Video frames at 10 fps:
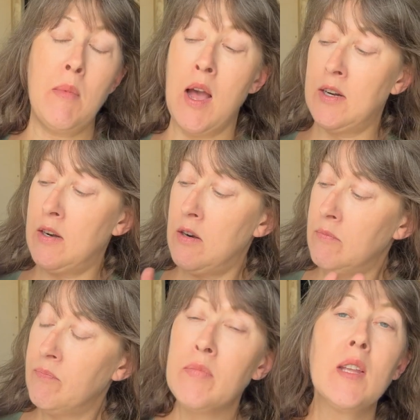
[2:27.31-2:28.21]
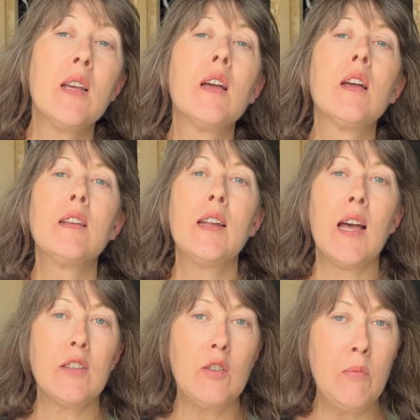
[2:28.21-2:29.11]
monitor.
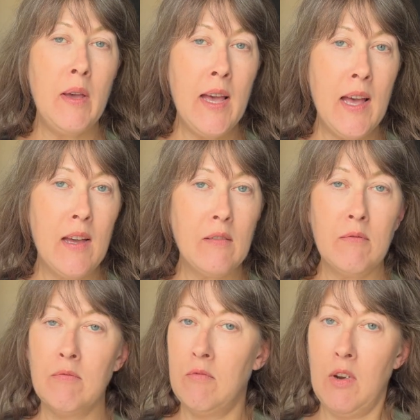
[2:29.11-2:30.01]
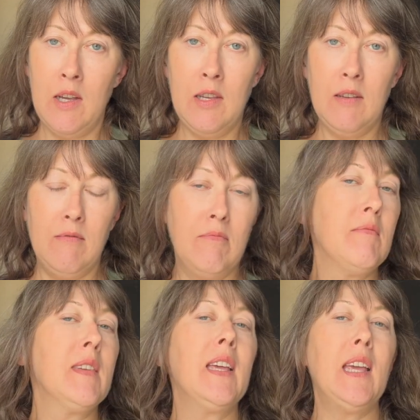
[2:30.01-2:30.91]
Not too bad, right?
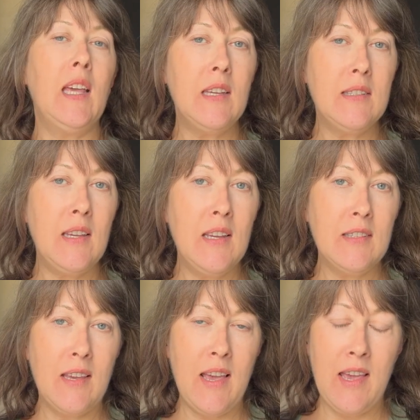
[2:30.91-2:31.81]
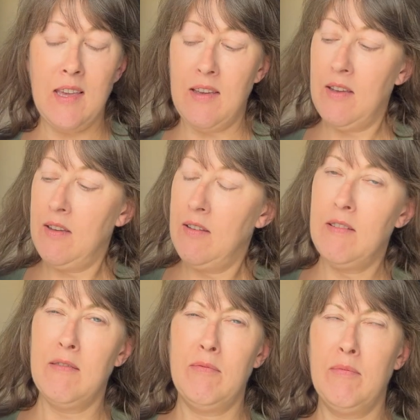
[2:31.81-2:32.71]
Easy as cake.
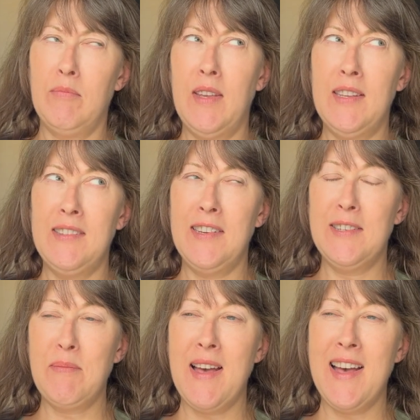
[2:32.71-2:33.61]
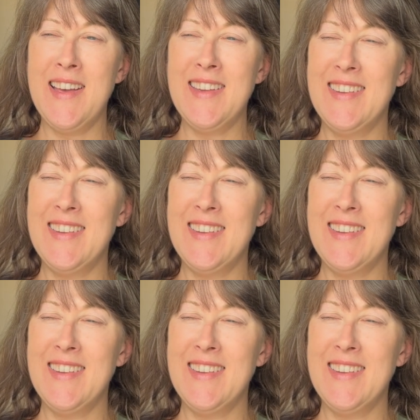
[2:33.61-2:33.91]
Easy as pie?